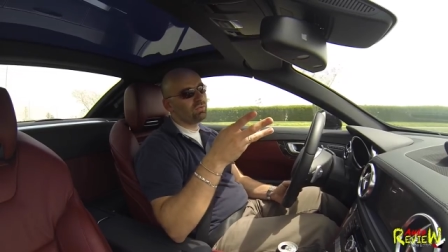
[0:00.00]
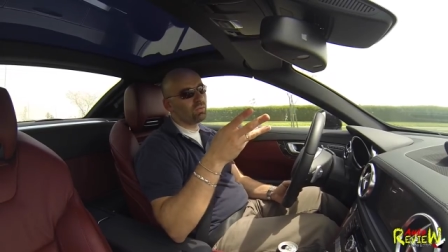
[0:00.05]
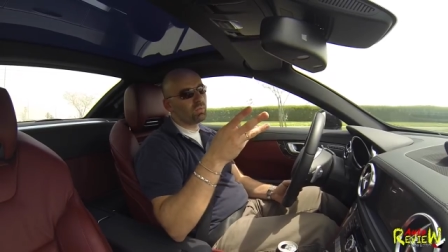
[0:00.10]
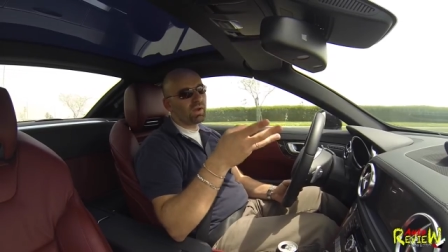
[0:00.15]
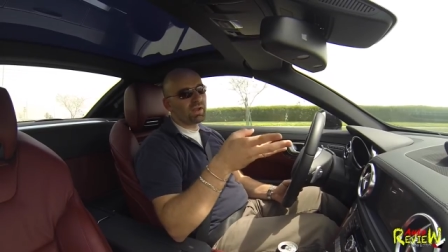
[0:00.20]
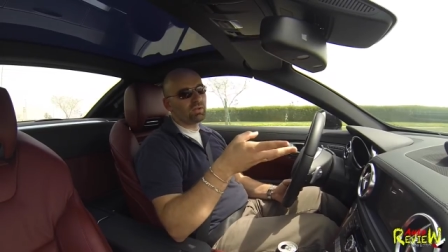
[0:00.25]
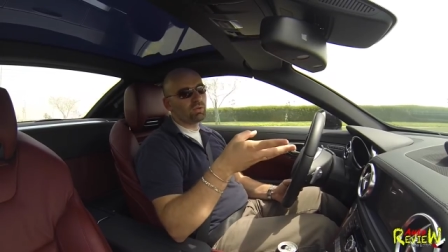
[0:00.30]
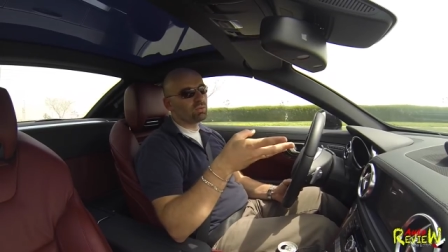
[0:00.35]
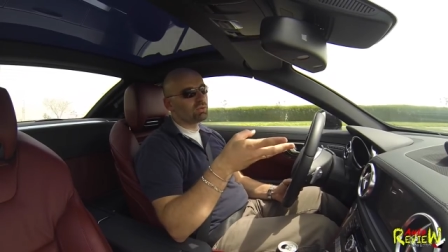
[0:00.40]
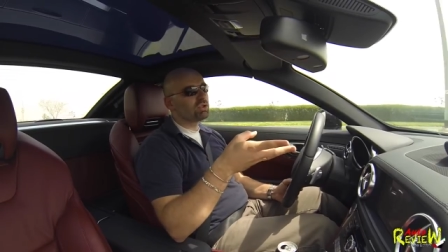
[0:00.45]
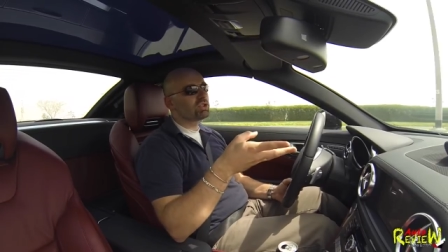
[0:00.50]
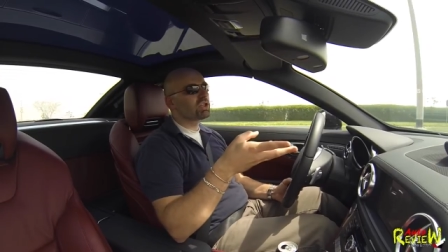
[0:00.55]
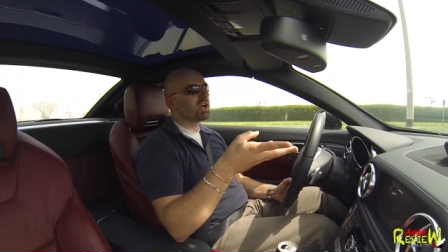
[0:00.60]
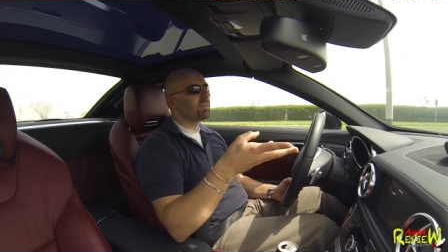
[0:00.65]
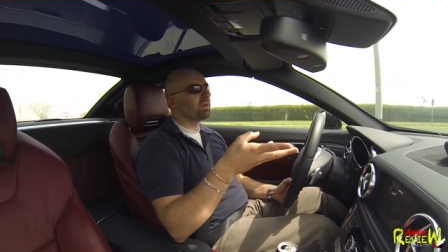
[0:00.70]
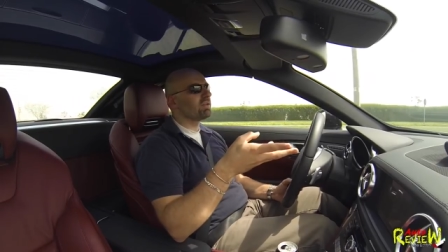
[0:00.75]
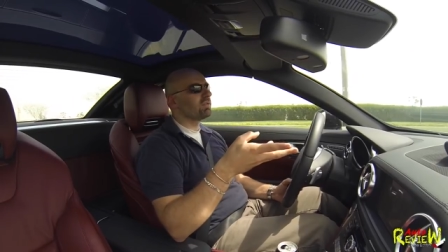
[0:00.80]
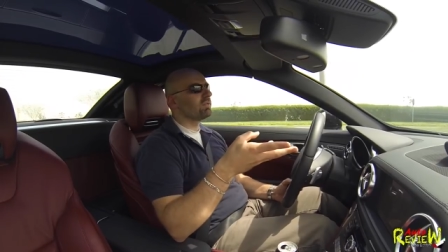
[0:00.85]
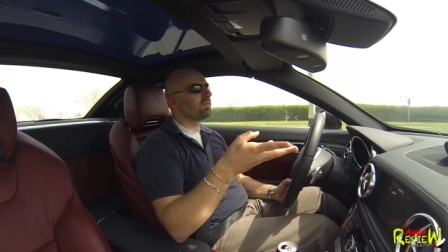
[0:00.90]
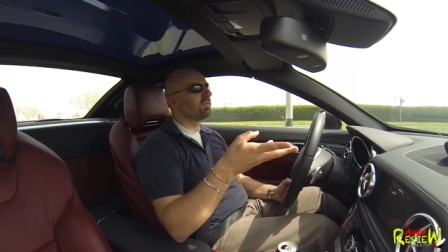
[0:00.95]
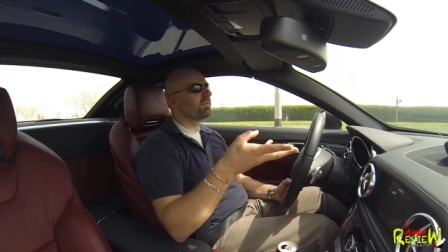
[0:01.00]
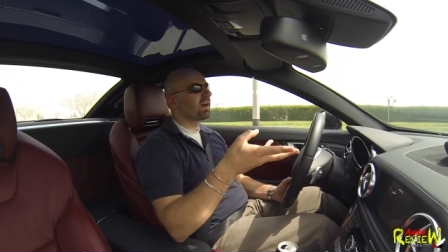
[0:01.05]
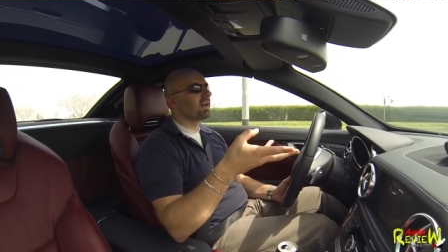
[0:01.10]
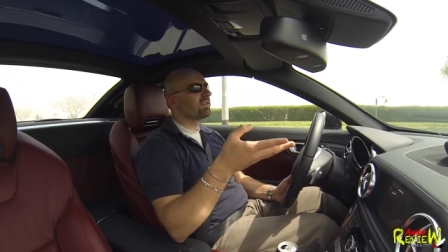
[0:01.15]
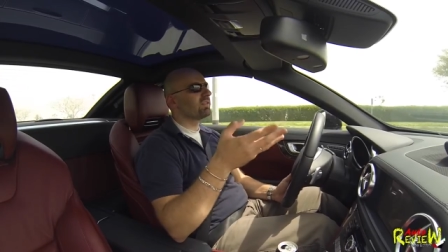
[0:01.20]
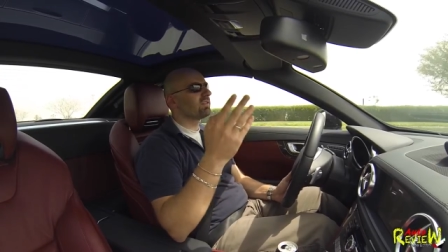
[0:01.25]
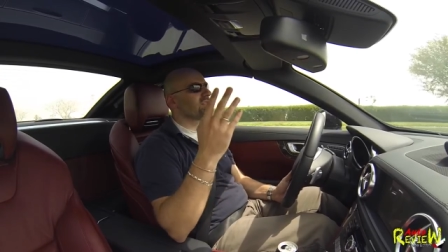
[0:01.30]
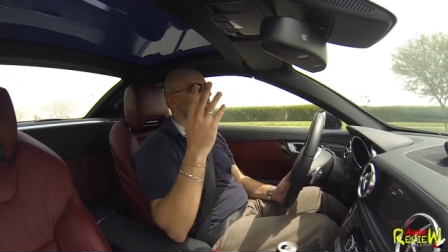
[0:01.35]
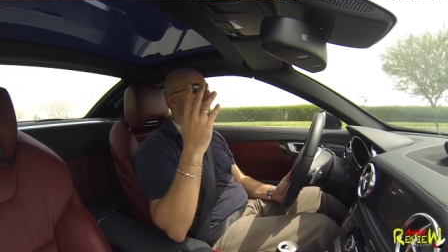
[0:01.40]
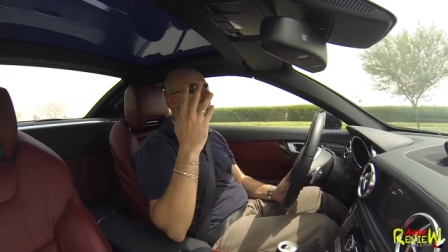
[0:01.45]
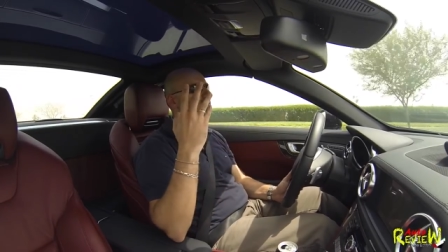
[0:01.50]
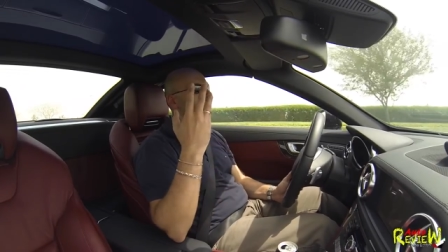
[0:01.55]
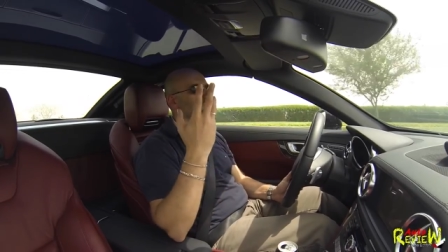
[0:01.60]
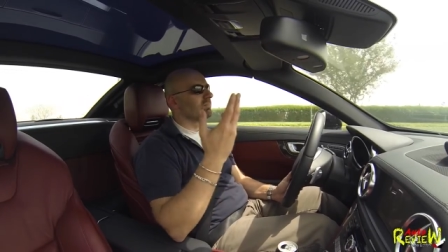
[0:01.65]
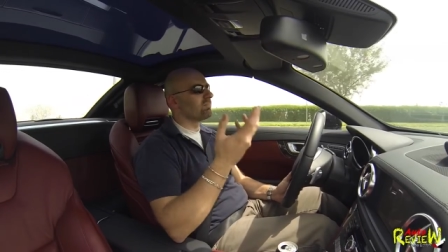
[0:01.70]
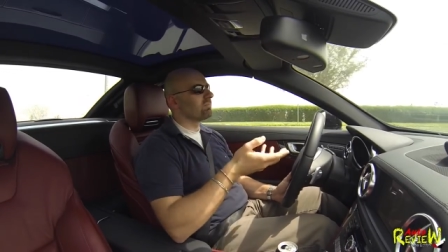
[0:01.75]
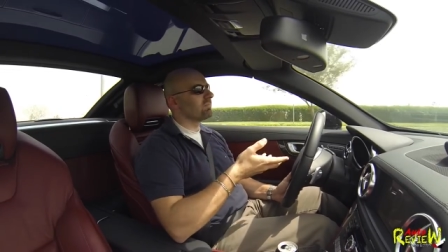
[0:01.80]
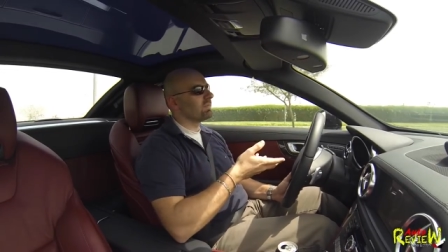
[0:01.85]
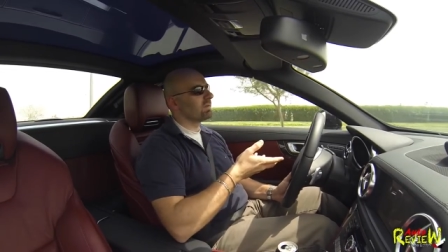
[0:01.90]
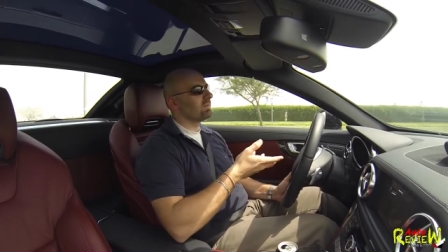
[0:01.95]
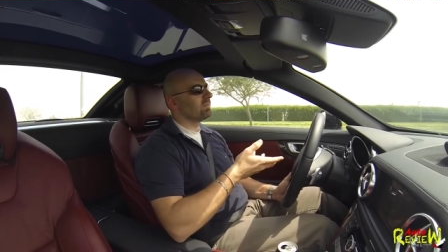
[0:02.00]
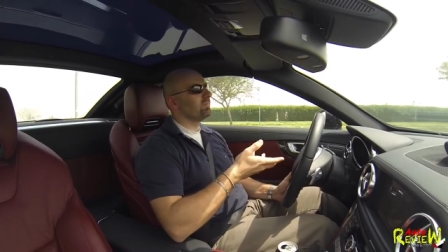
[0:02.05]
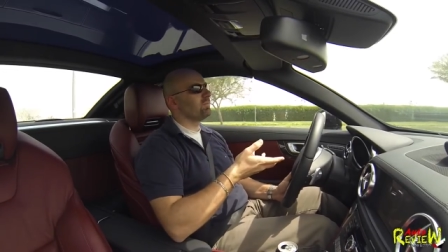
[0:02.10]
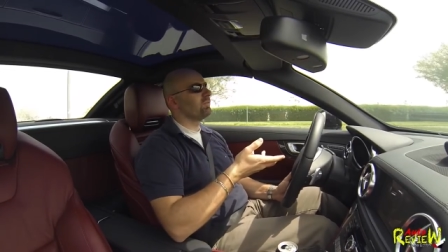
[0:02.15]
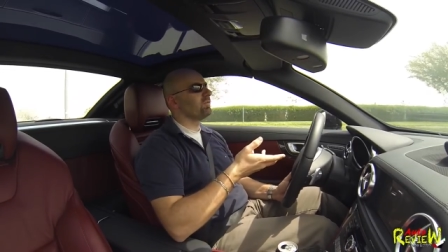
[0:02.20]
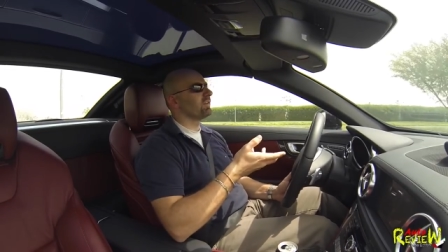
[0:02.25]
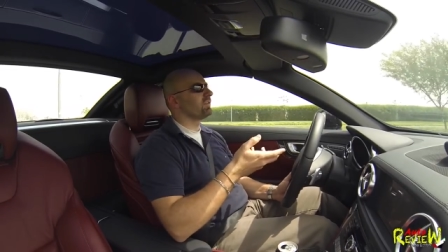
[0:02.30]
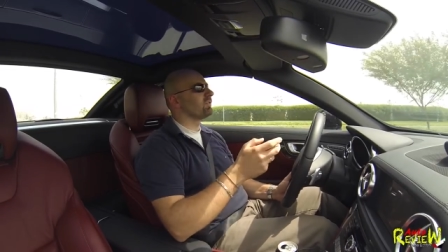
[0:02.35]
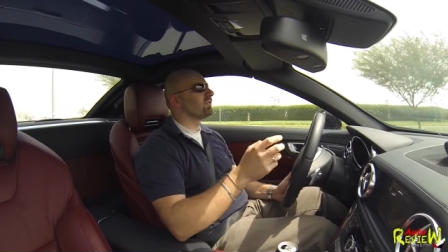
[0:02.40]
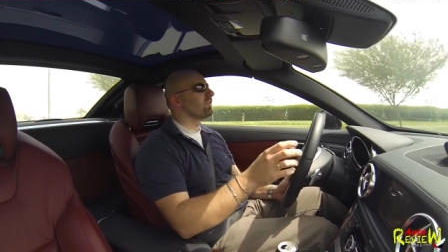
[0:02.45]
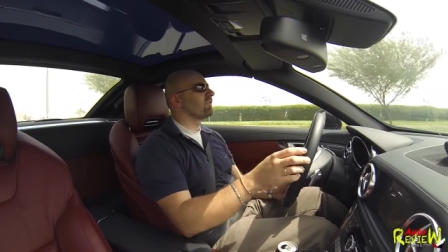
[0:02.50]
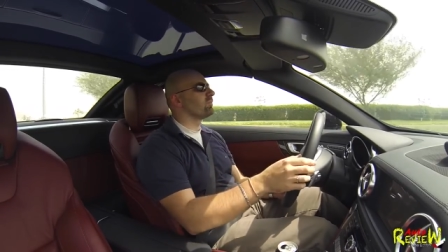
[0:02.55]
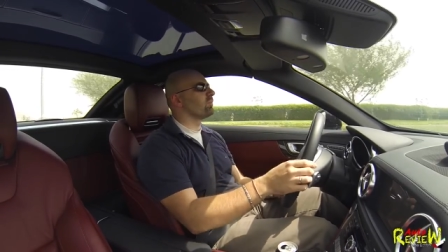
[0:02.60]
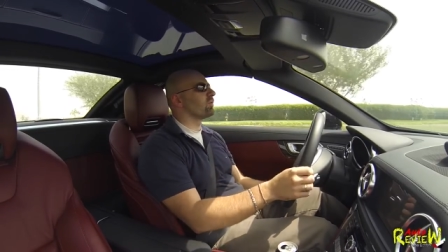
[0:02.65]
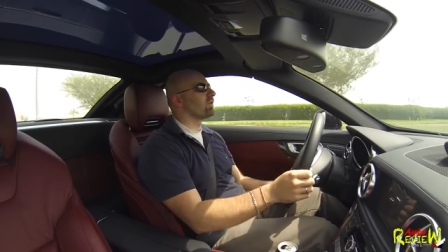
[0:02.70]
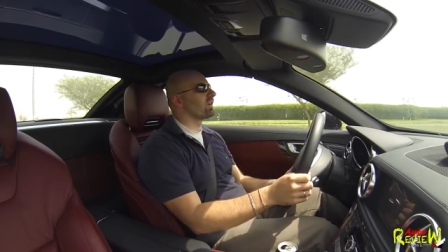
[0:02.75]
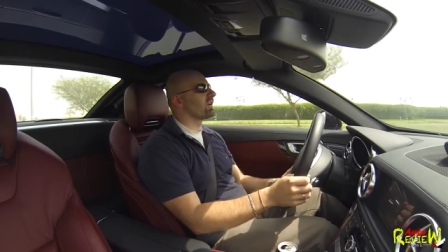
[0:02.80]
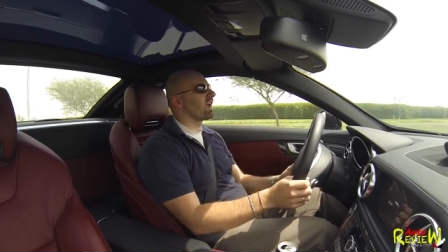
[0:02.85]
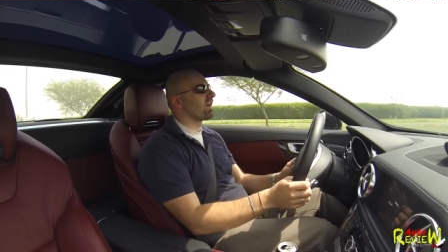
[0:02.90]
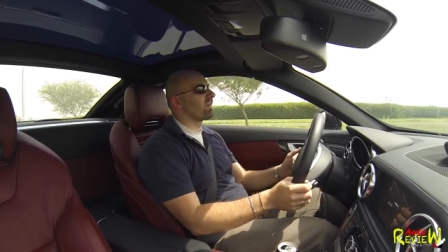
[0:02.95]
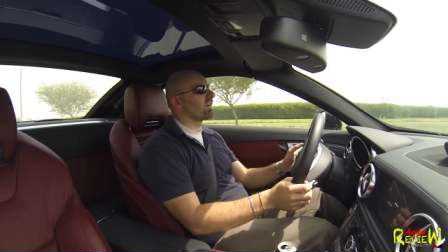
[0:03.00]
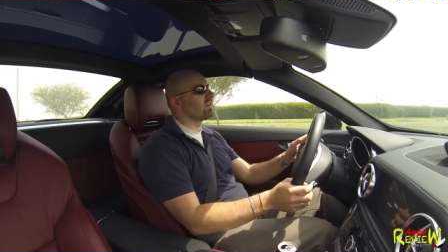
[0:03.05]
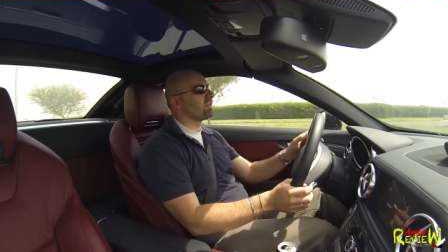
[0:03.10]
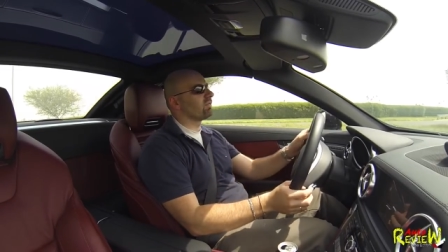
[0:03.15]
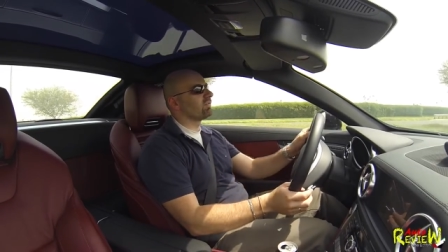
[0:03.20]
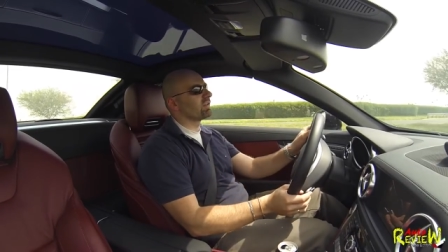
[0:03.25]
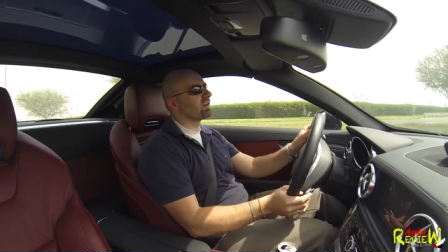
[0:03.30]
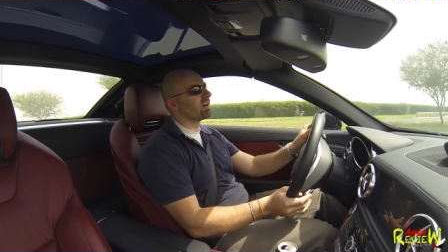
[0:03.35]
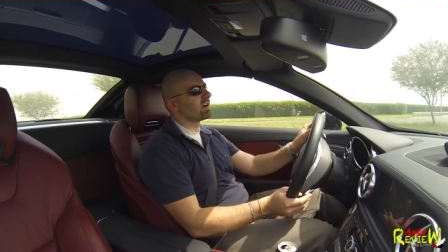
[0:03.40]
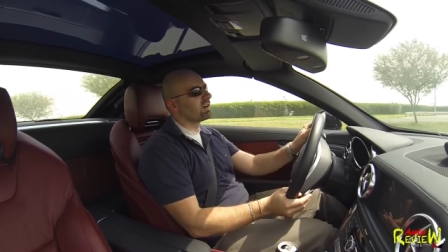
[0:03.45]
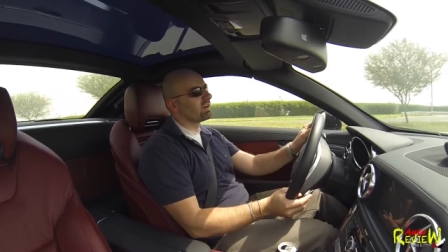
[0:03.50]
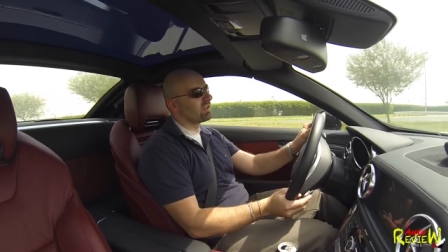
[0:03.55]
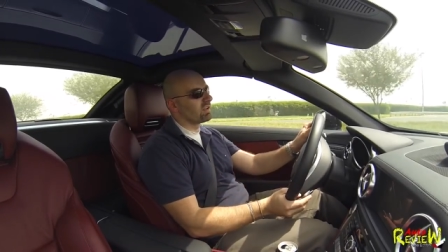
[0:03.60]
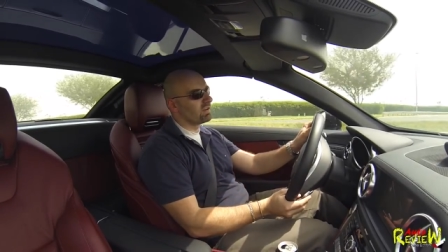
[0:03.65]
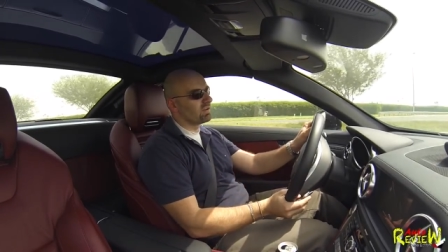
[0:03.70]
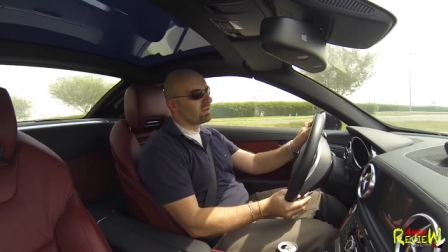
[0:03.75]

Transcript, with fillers: way too chubby, too fat to fit to the sporty character of the car here.